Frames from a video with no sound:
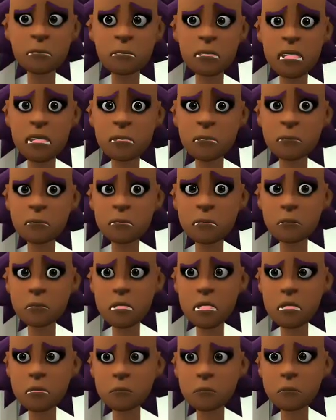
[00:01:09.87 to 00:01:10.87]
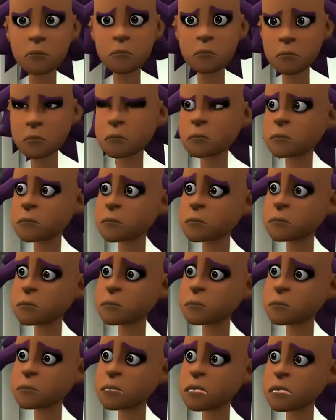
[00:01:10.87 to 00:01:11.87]
um, um.
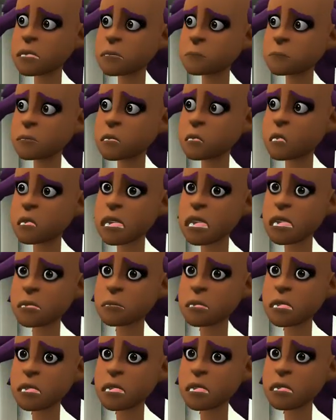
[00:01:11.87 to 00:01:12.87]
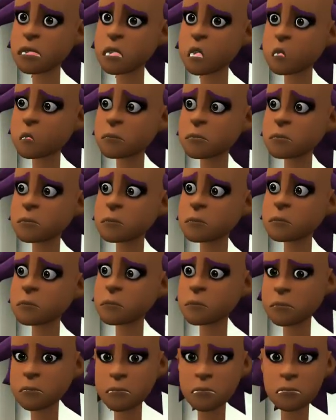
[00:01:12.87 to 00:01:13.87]
I smoked in the bathroom.
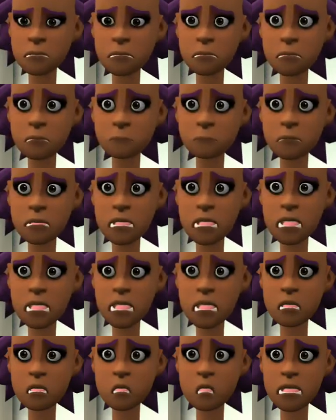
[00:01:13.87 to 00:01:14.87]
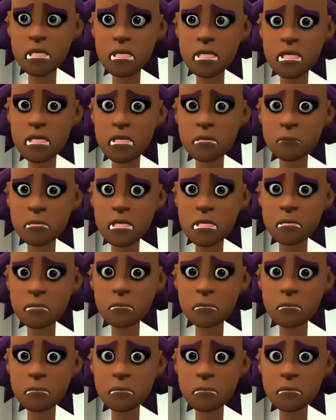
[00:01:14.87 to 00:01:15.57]
Please don't yell at me.